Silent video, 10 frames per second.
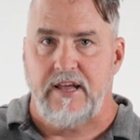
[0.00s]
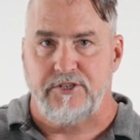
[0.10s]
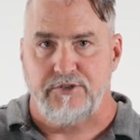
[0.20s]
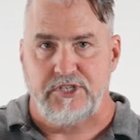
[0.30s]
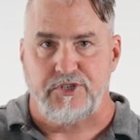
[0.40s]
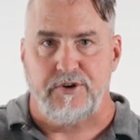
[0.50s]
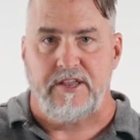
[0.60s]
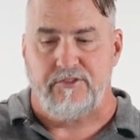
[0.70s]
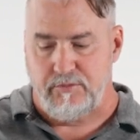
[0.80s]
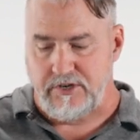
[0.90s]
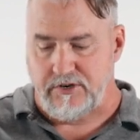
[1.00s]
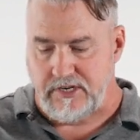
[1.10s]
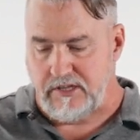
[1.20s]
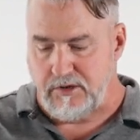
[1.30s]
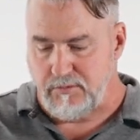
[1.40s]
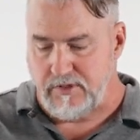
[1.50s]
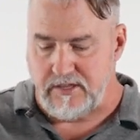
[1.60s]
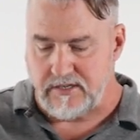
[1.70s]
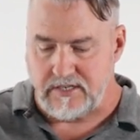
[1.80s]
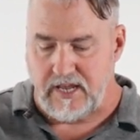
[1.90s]
edge restraints when you're dealing with
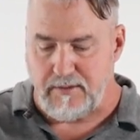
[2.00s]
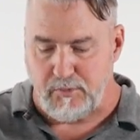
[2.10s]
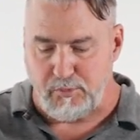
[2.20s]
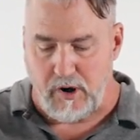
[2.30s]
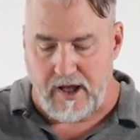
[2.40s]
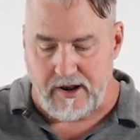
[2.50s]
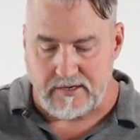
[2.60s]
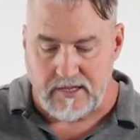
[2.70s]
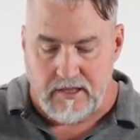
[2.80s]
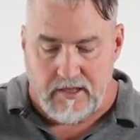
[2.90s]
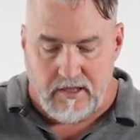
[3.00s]
this type of product.